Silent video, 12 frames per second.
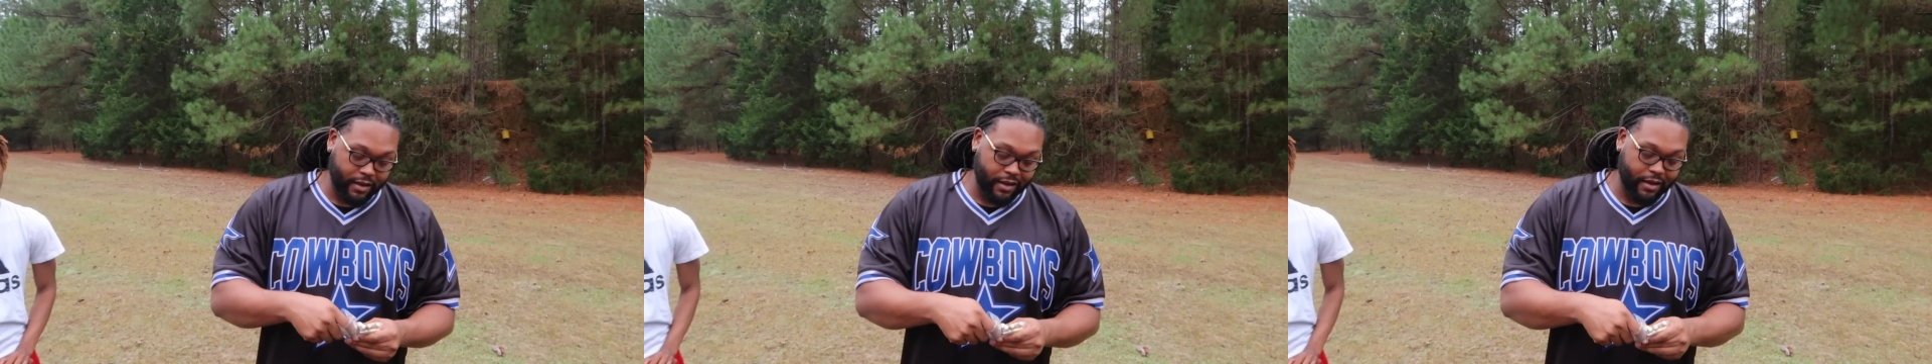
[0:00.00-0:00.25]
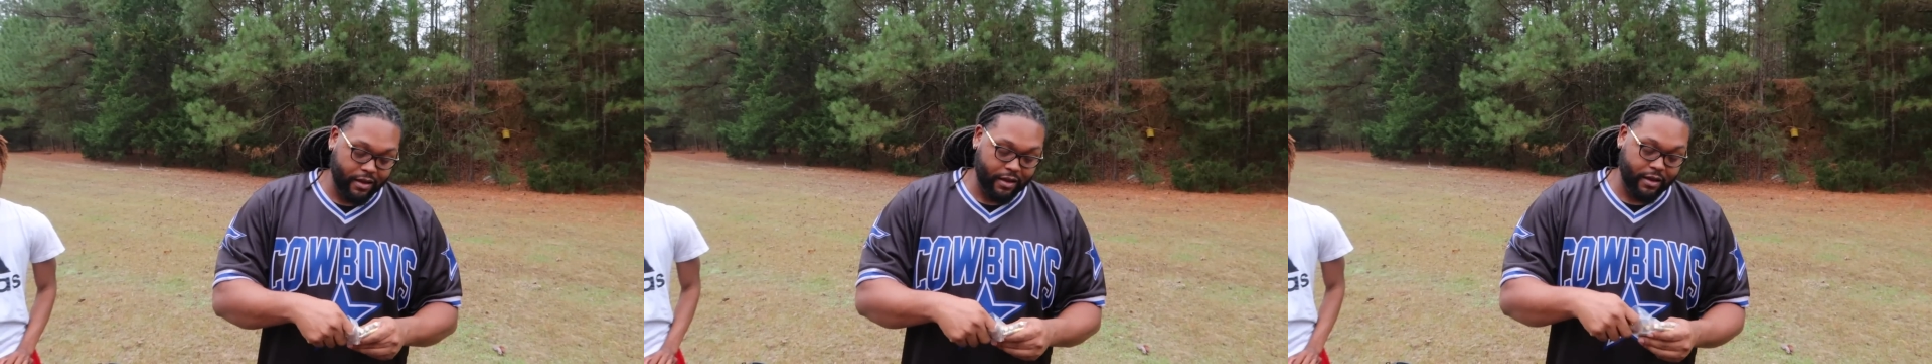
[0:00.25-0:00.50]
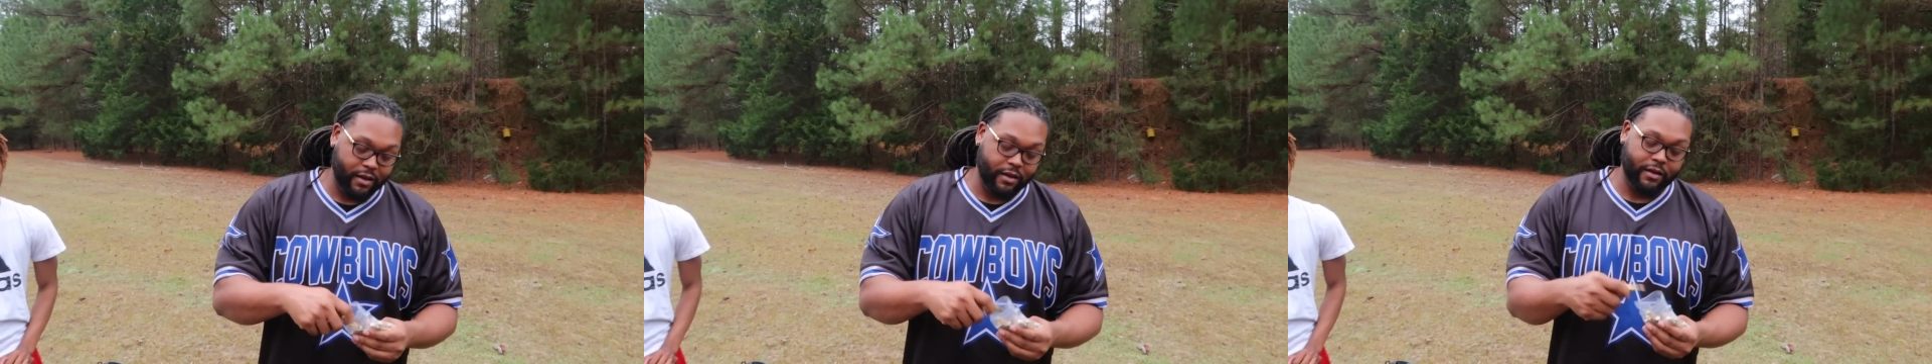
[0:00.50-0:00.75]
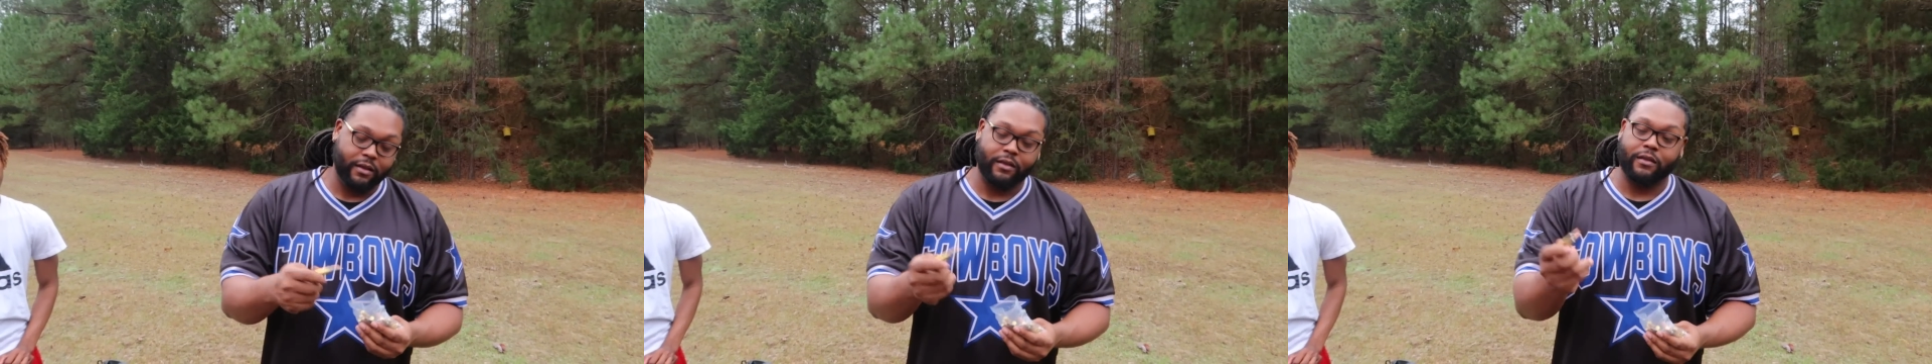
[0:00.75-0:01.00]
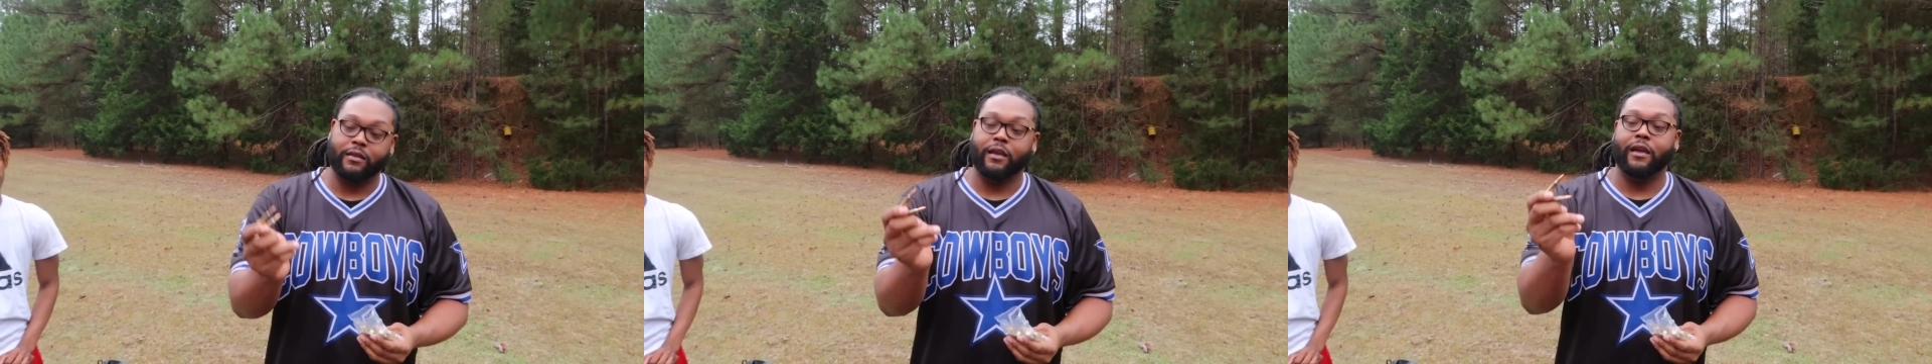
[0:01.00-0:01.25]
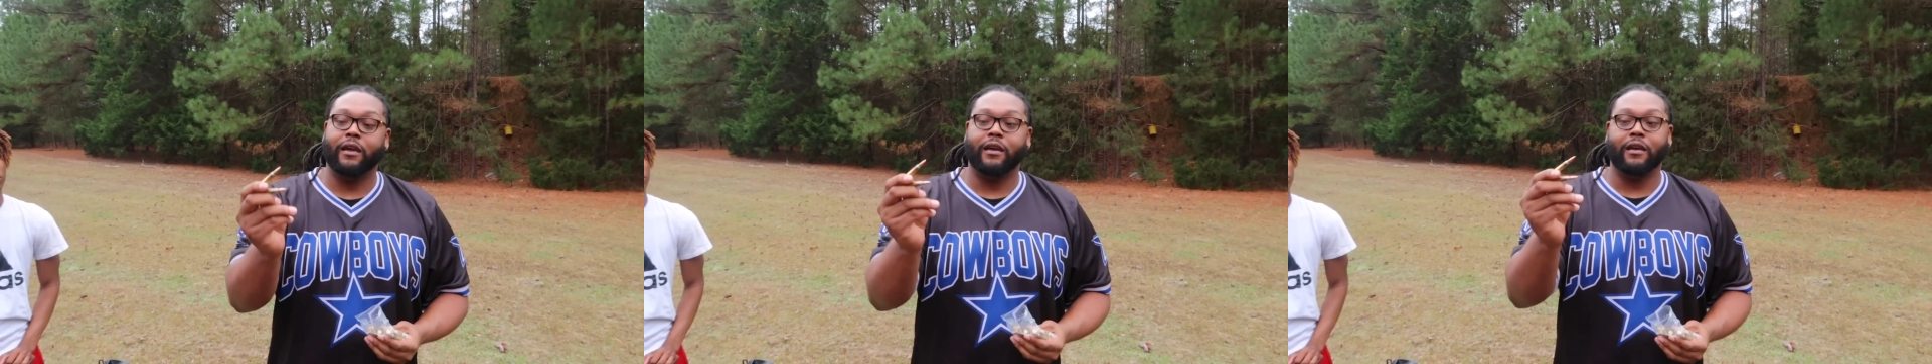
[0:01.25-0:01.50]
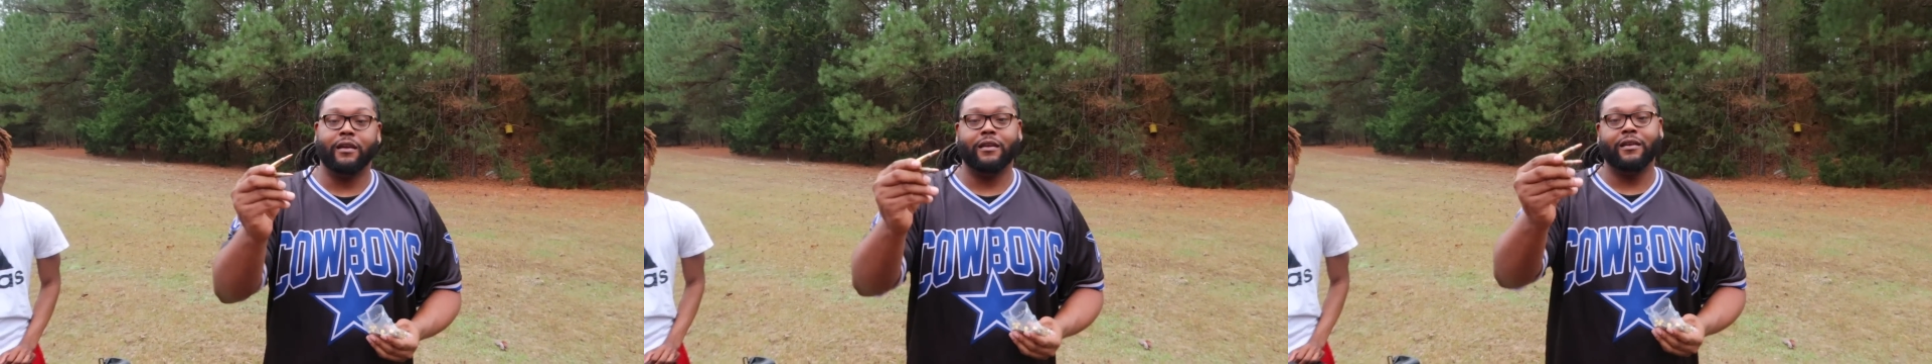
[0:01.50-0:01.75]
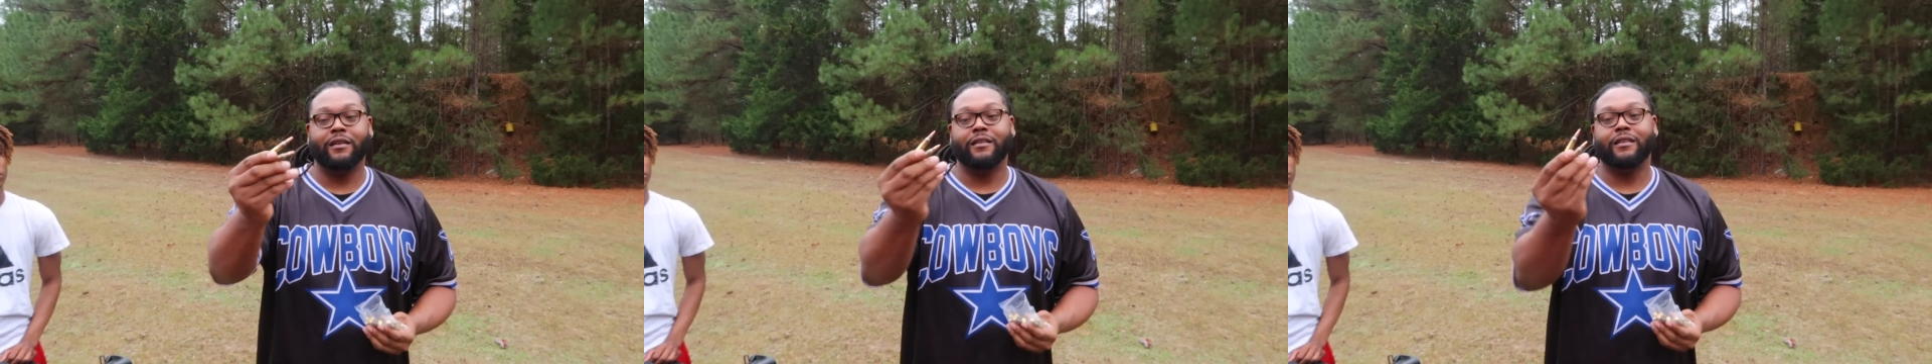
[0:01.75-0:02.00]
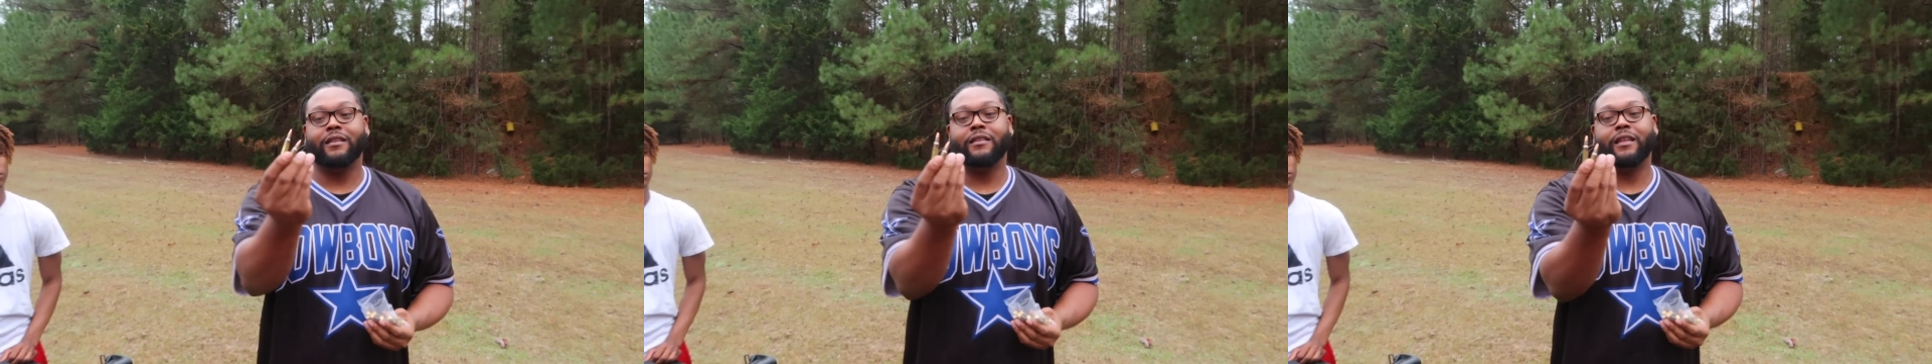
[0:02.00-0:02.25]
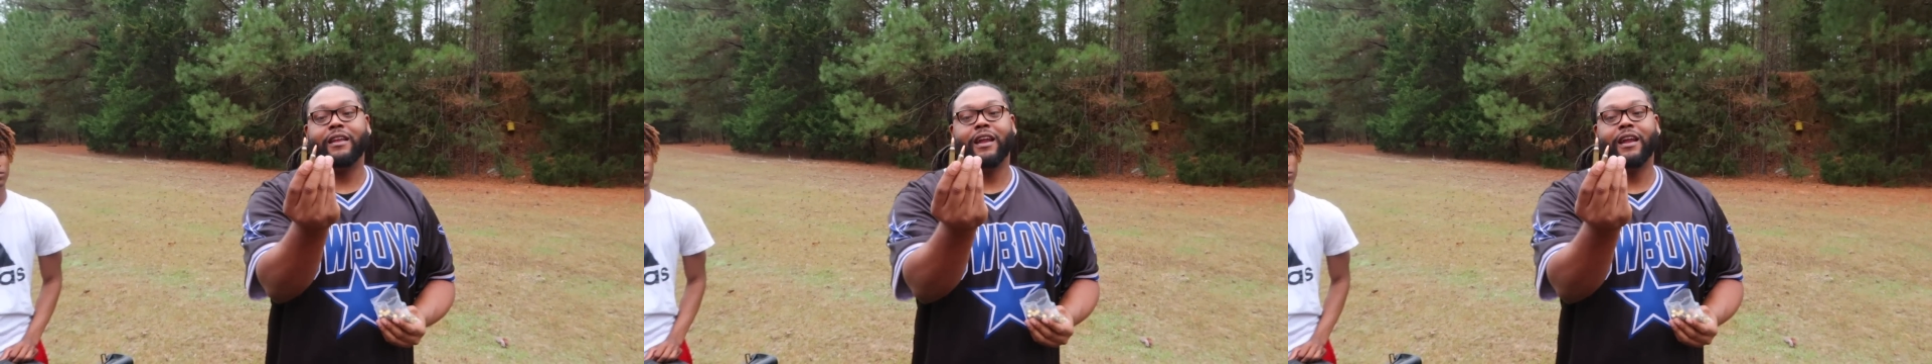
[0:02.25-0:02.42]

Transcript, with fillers: And yeah, they